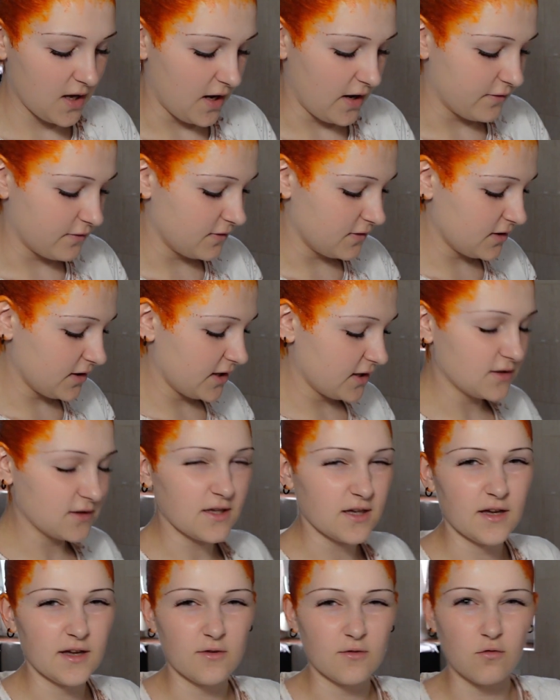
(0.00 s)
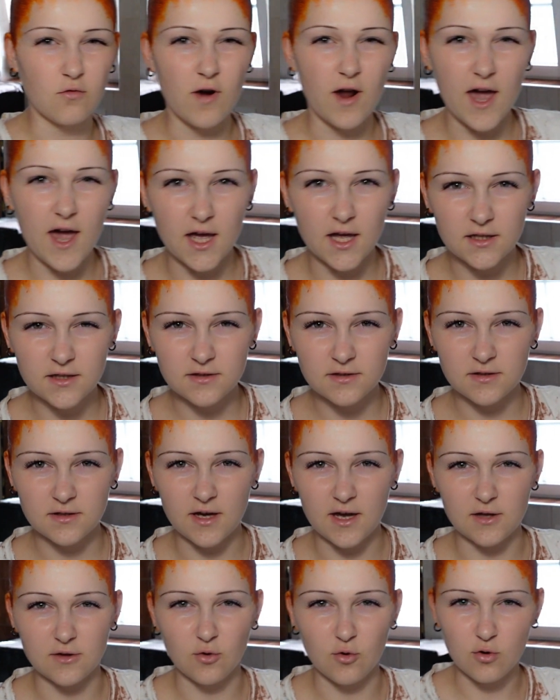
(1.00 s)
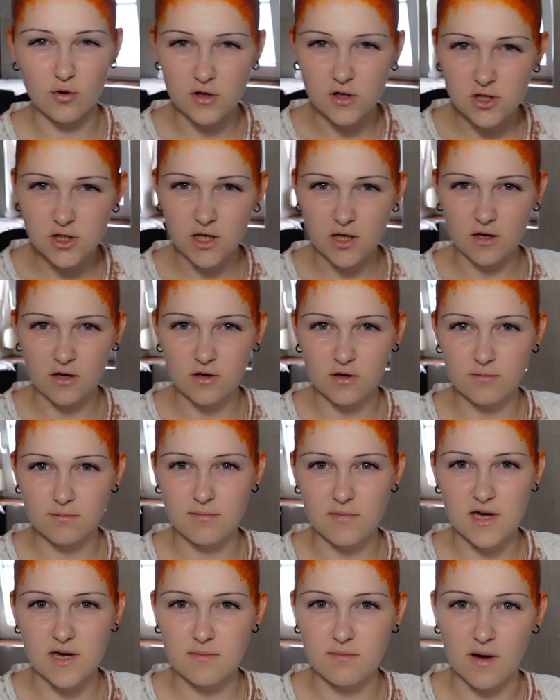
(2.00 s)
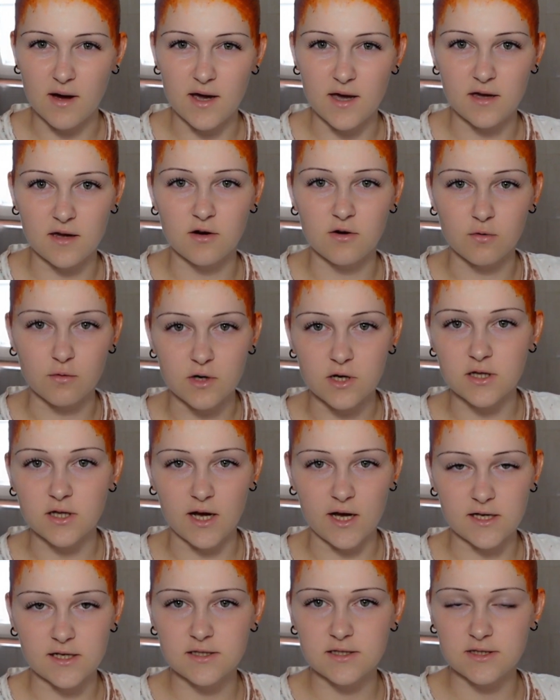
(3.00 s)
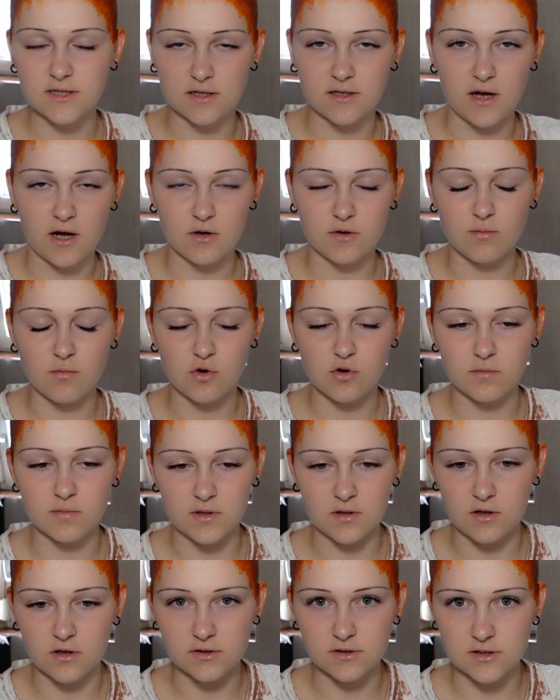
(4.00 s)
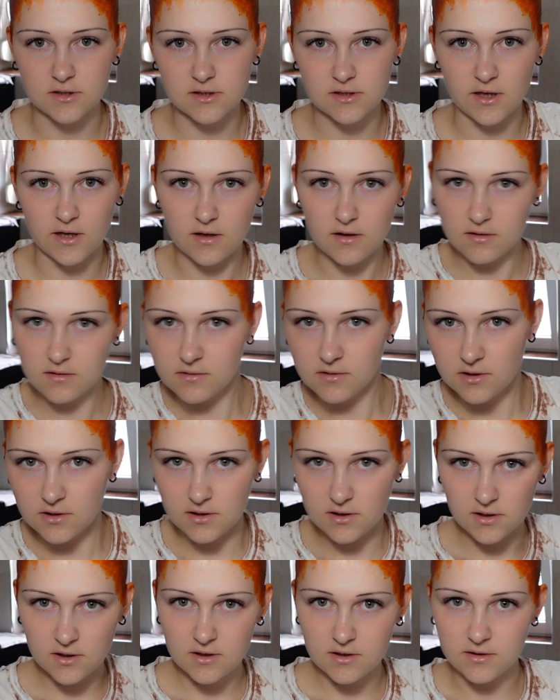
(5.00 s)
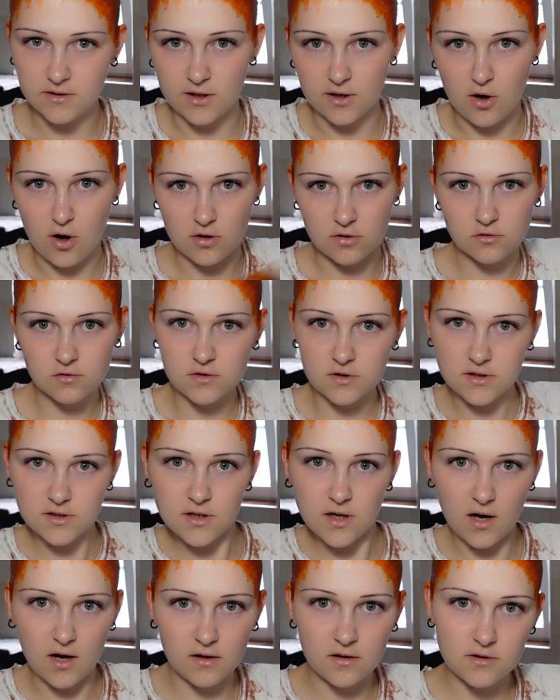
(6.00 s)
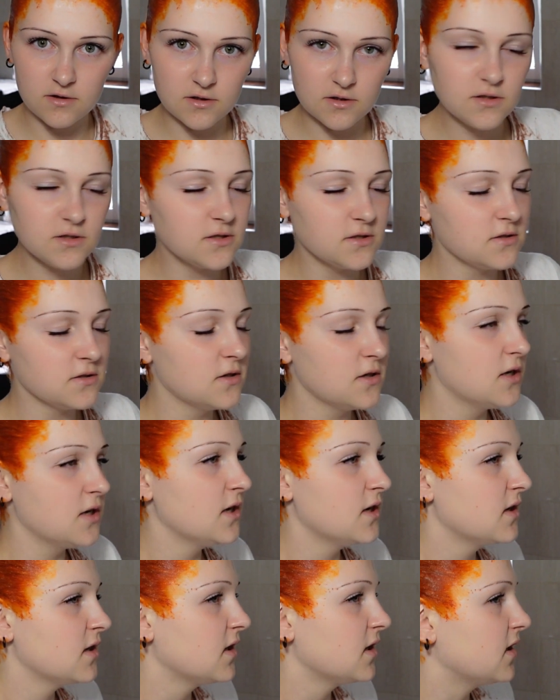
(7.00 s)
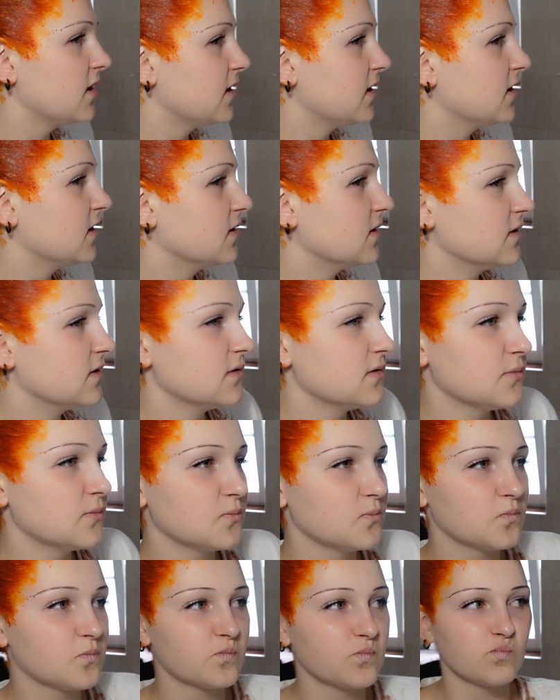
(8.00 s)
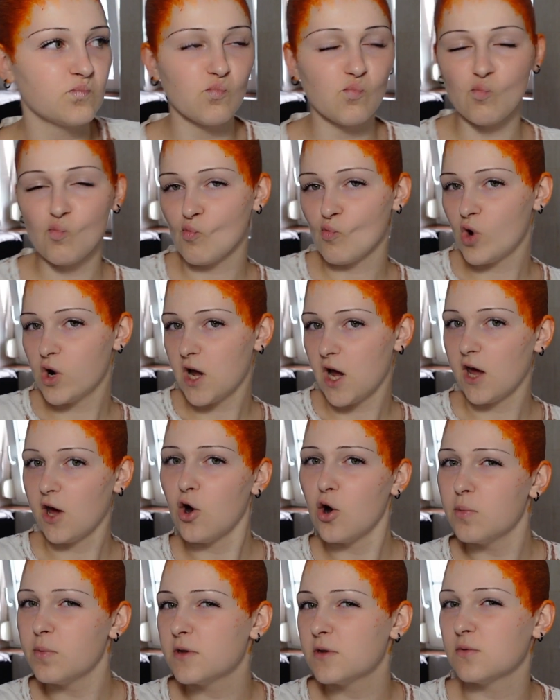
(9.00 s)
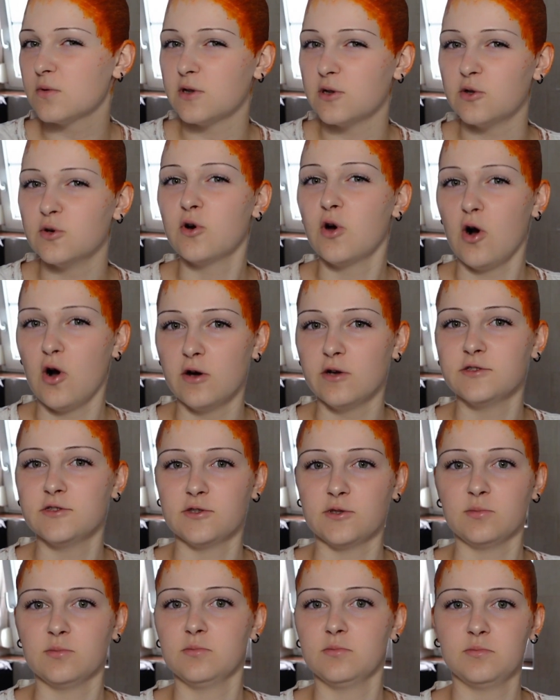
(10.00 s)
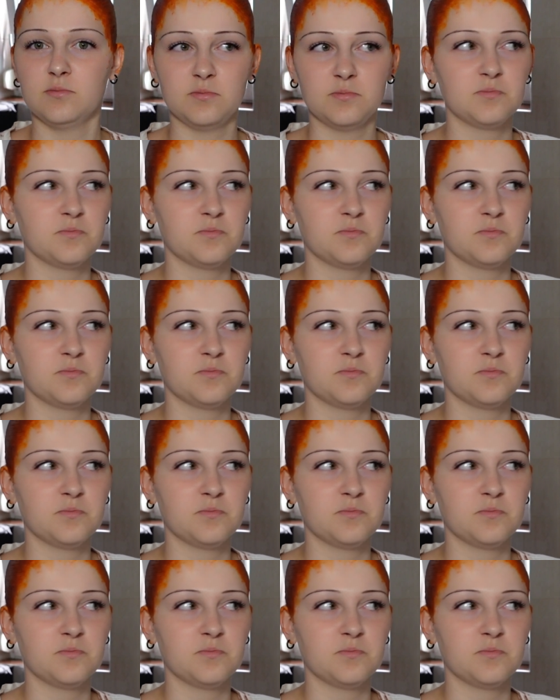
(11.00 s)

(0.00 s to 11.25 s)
I feel like the red and orange hair make my green eyes stand out more, because it's like the contrast colors, and I hope it will look awesome.